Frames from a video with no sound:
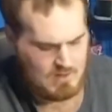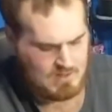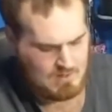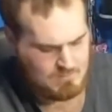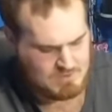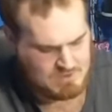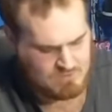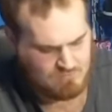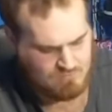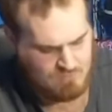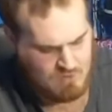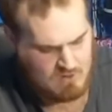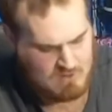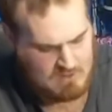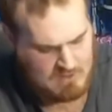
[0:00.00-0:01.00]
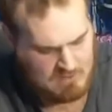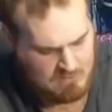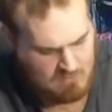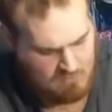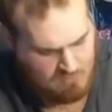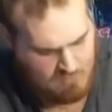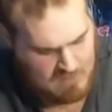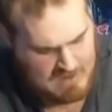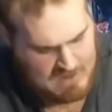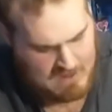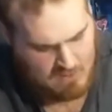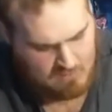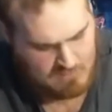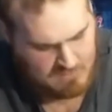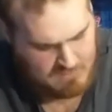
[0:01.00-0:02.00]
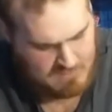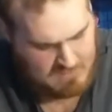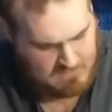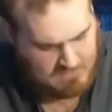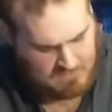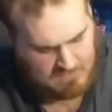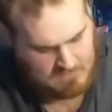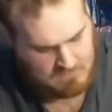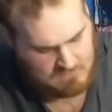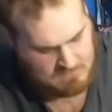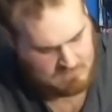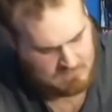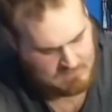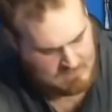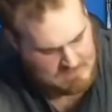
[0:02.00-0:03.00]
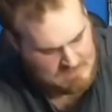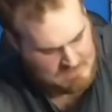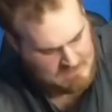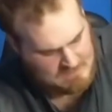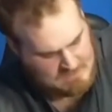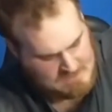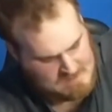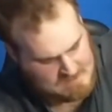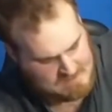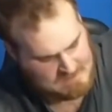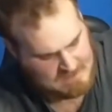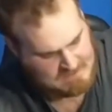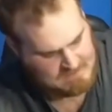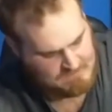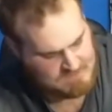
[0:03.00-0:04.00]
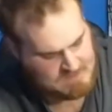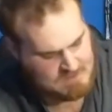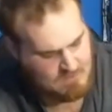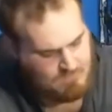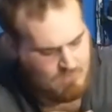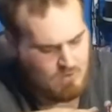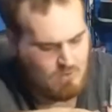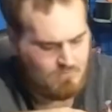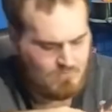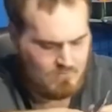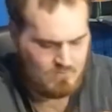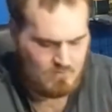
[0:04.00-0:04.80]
And I'm just running it around this to get the excessive stuff off.